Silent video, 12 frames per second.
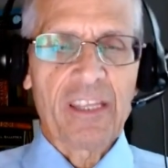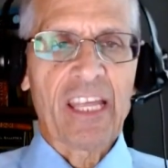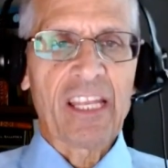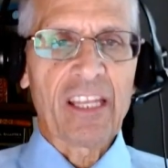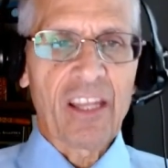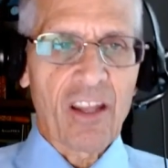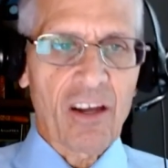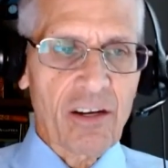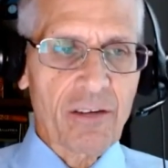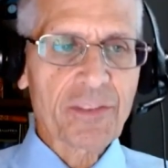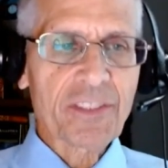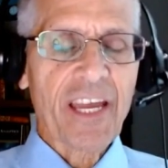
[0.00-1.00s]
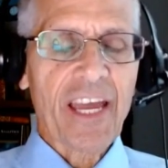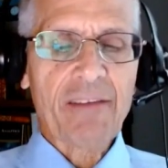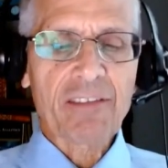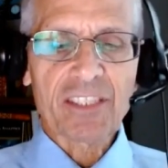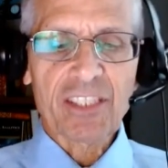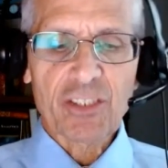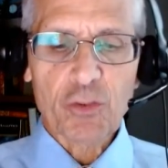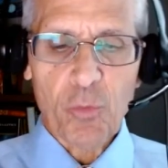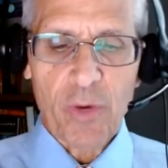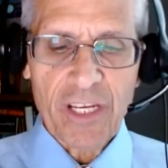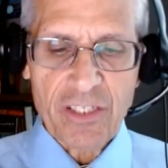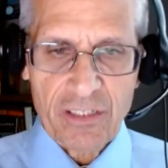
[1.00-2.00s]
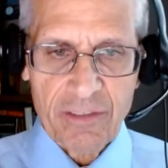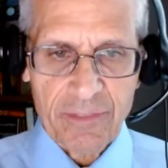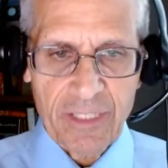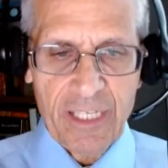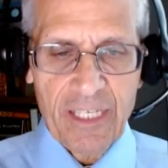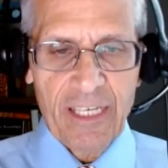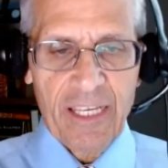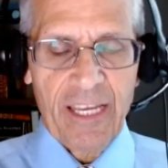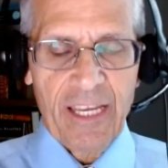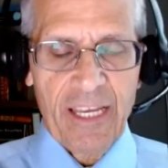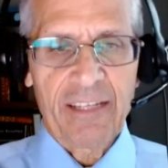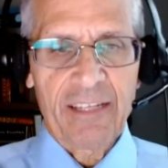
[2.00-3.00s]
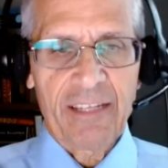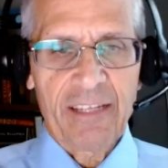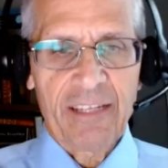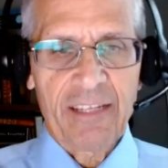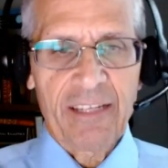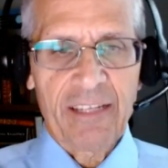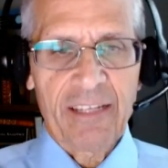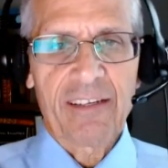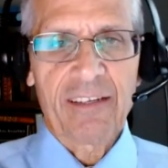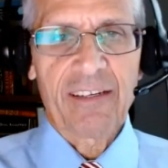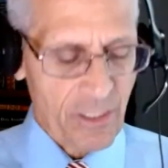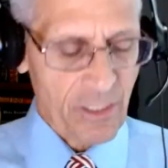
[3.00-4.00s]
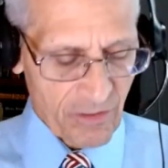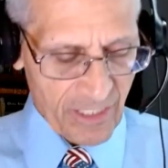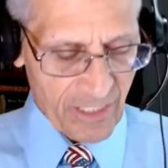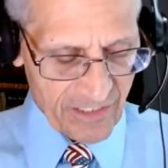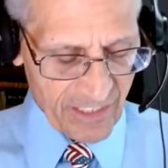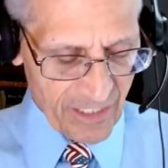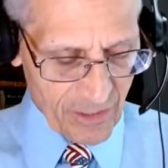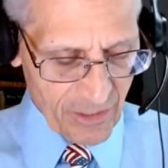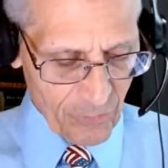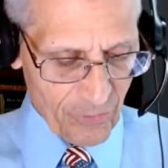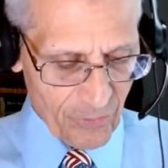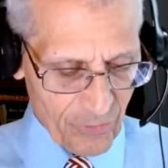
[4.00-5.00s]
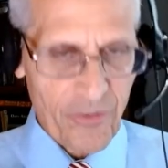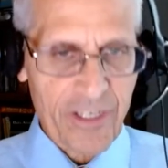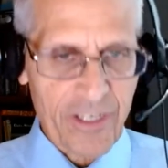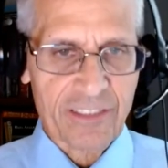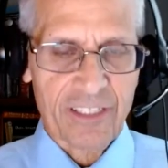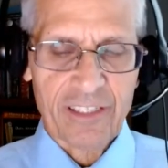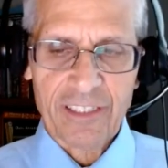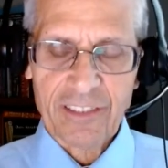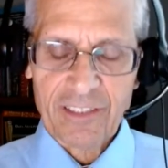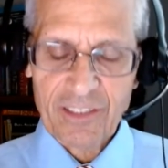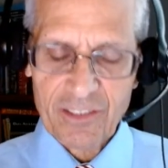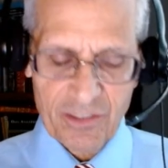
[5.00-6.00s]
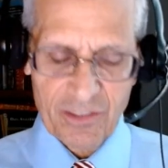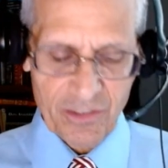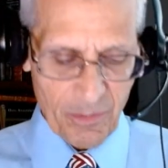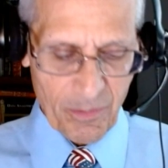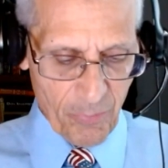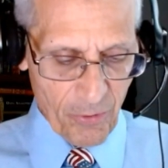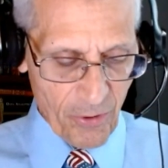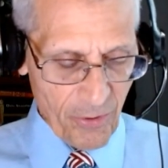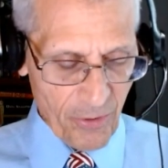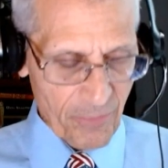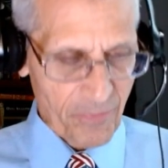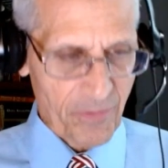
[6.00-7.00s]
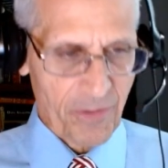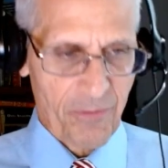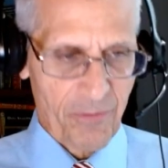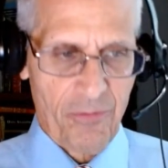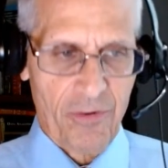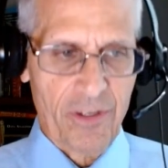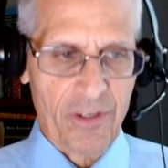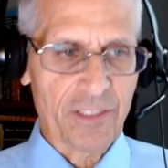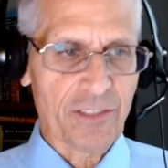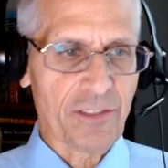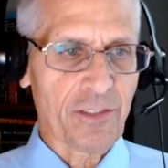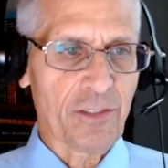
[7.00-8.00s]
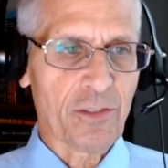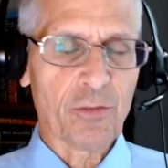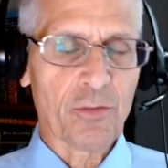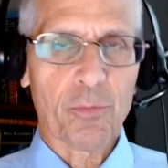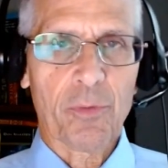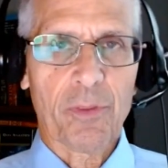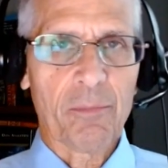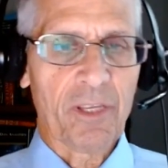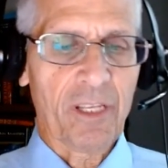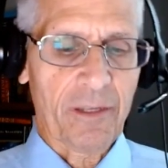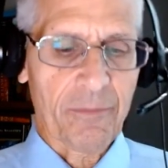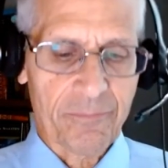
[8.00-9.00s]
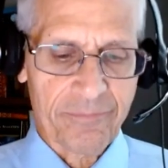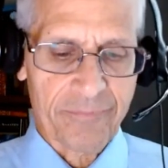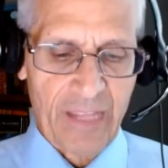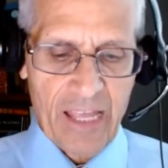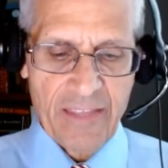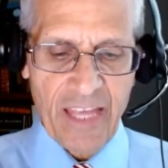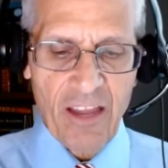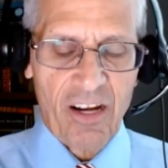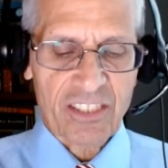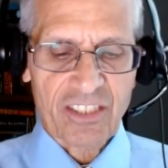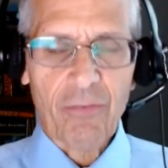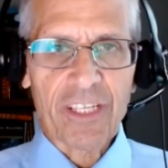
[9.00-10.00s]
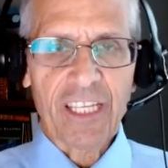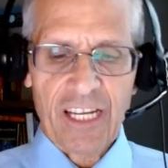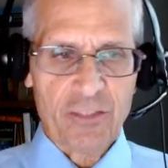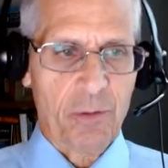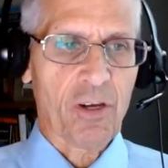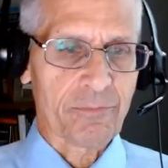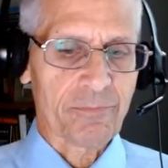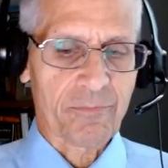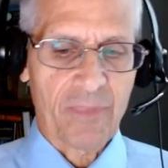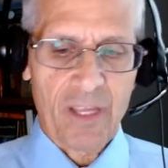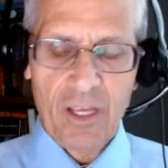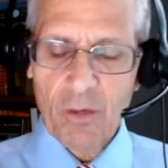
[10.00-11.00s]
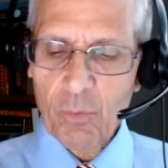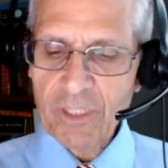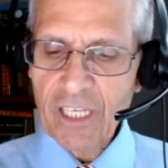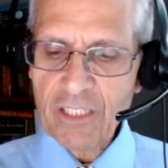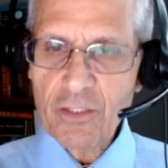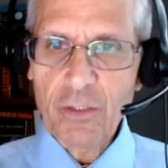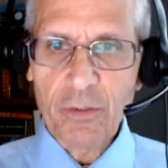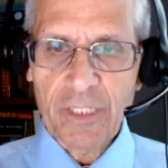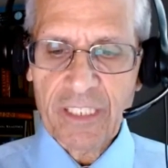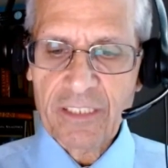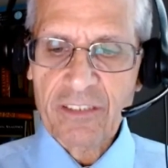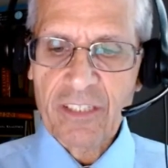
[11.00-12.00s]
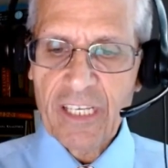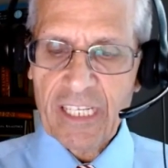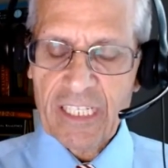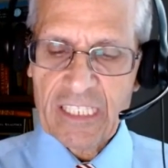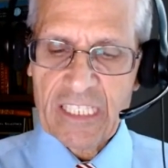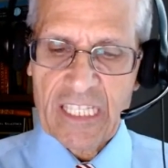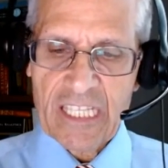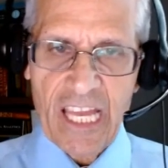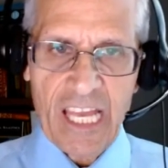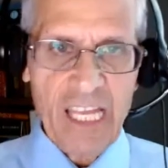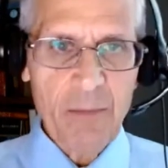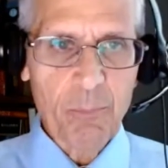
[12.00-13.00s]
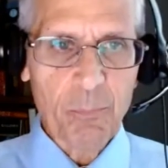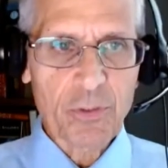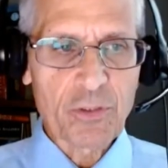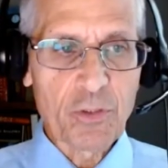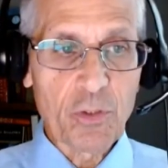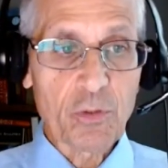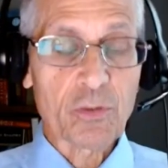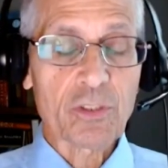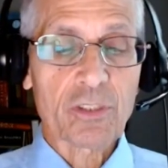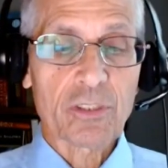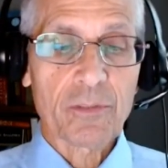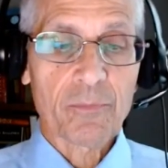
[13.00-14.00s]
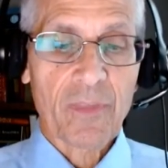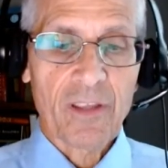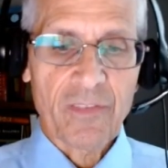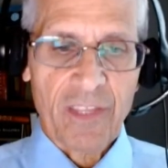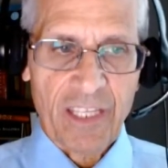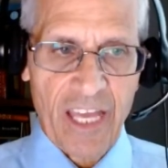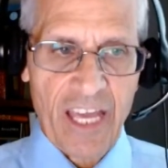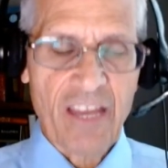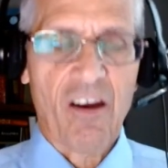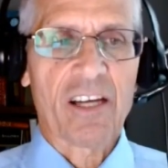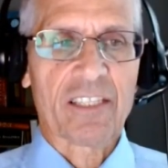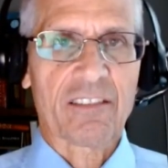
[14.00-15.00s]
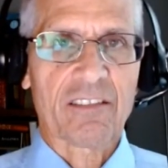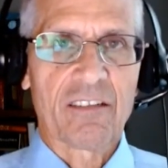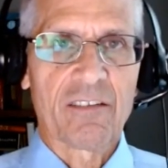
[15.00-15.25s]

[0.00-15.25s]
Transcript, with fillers: They love to have a situation. And uh, I was just on a radio show last night. I used this phrase, and I think this is a perfect phrase to use with the media. They are a self-licking ice cream cone. What they do is, is they produce the chaos